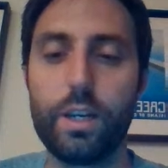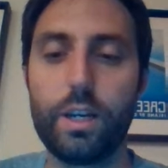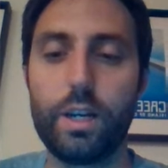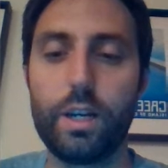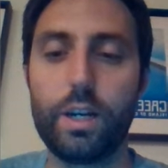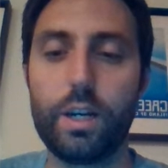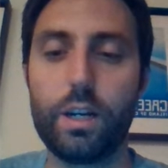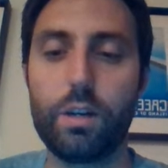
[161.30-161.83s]

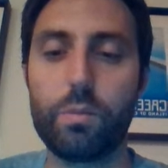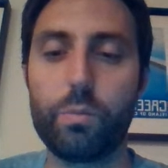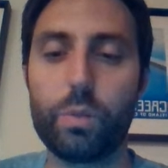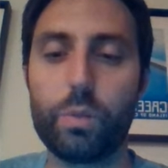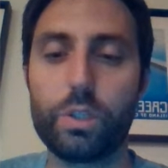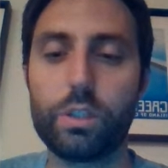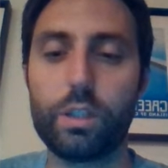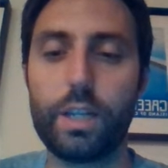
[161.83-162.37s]

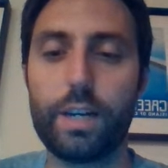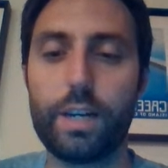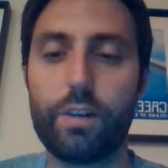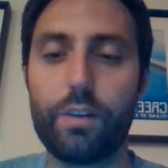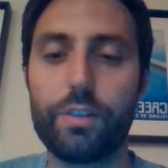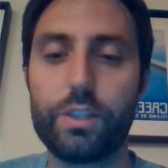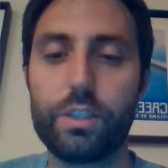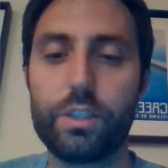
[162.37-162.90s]
We still have
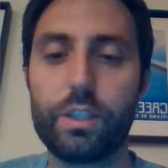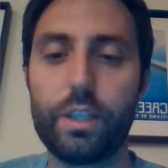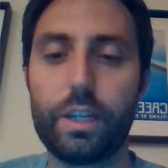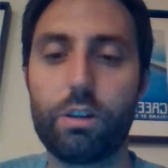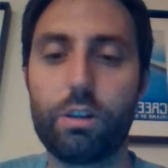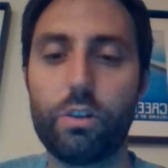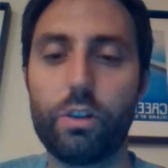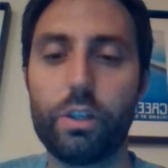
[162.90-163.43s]
obviously
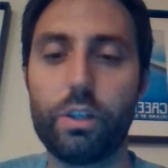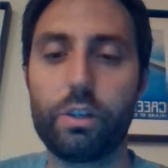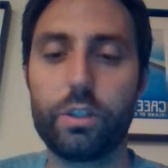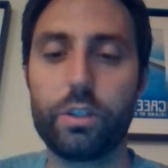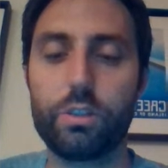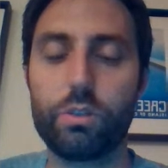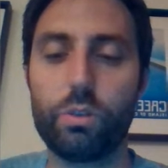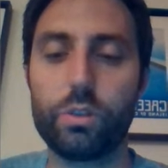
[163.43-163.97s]
like all the Lingering
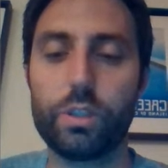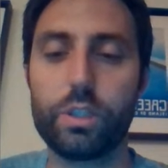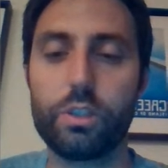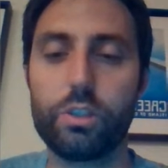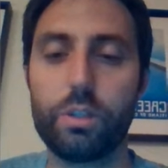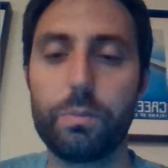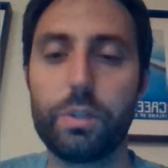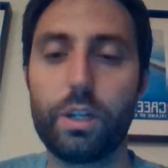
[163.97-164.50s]
Souls,
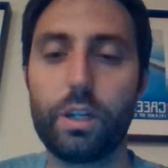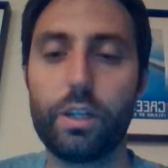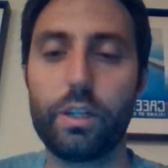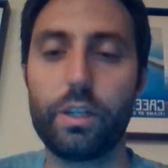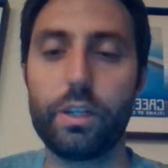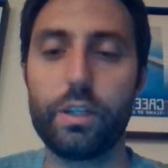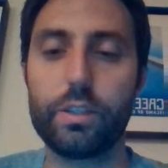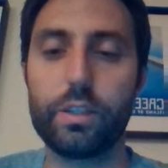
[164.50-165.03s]
History of
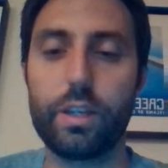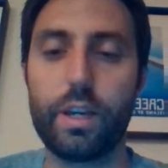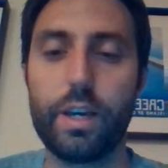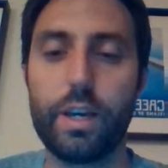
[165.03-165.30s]
Benalias,